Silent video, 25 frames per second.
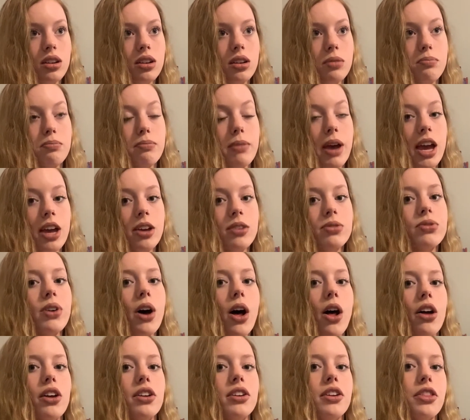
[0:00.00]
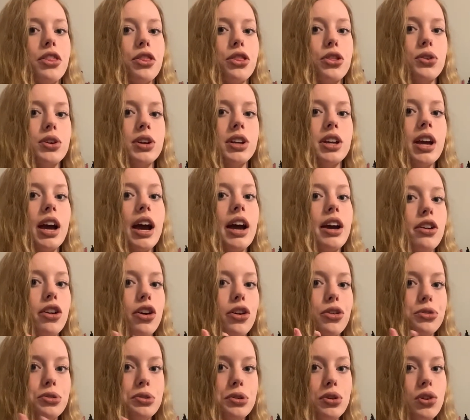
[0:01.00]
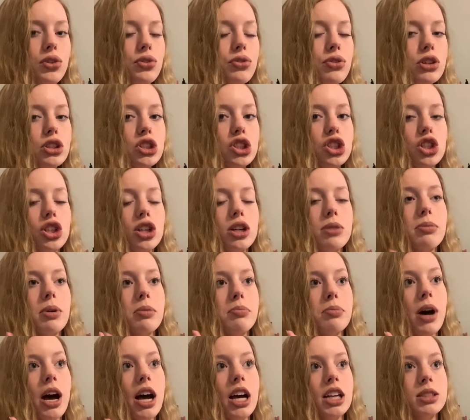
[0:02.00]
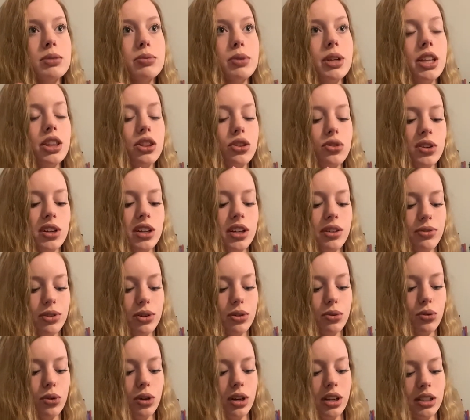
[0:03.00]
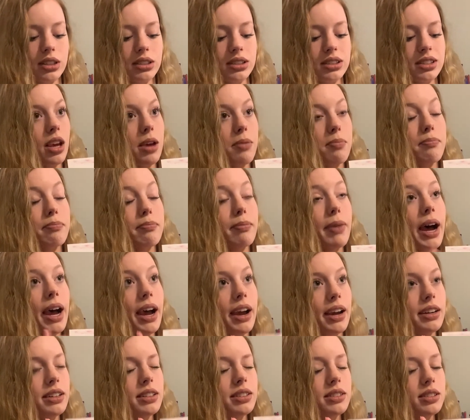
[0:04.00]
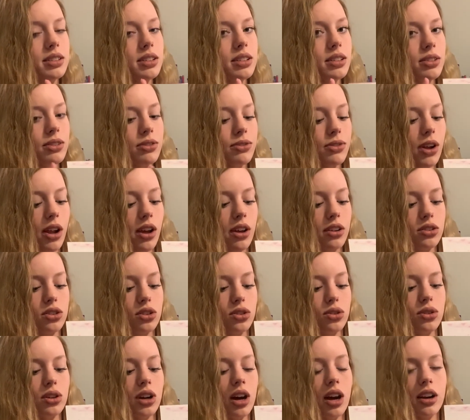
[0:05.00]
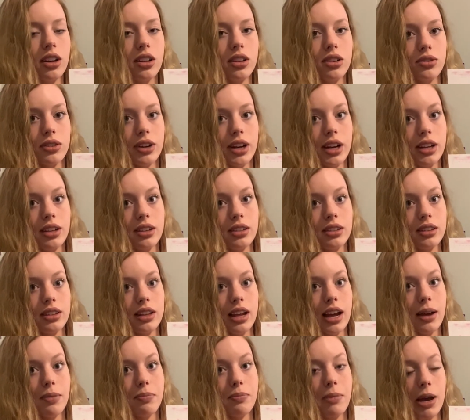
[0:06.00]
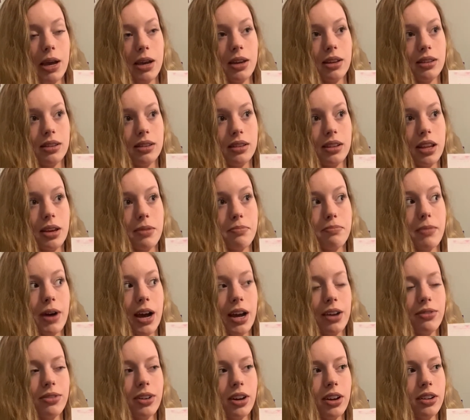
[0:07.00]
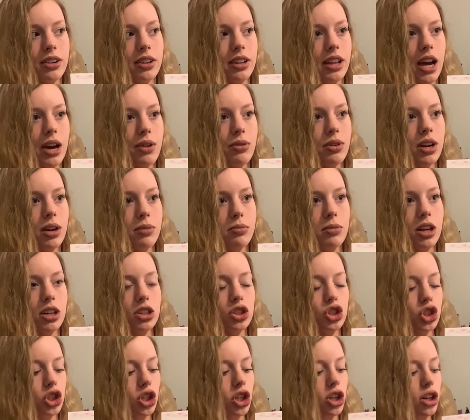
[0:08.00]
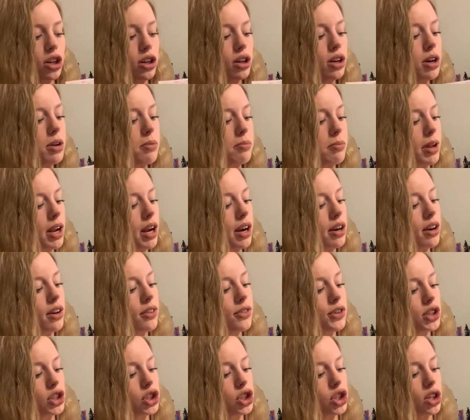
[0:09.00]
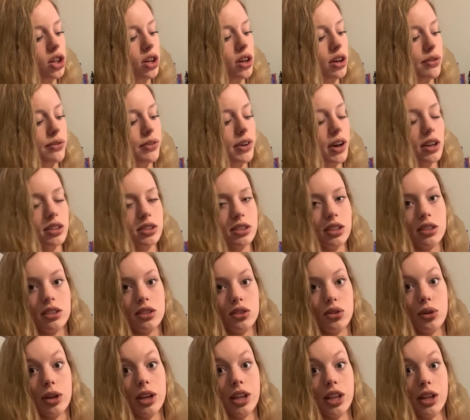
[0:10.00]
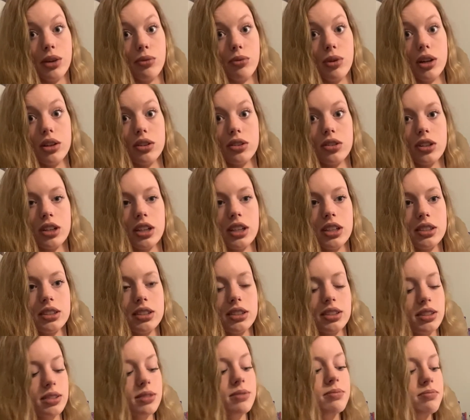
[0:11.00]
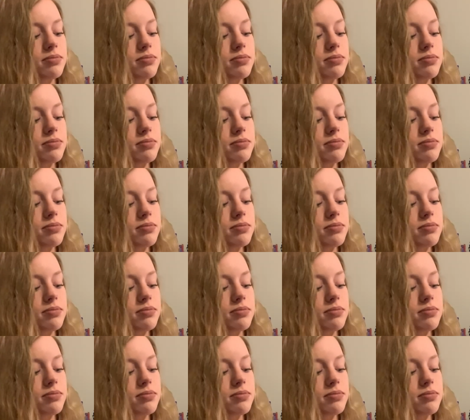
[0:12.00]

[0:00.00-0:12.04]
may fall into 3. I know 2 for sure, but possibly 3 different ones. It might fall into Caught in the Rain. It might fall into that one, I'm not sure. But I know for sure it falls into In the Wilderness.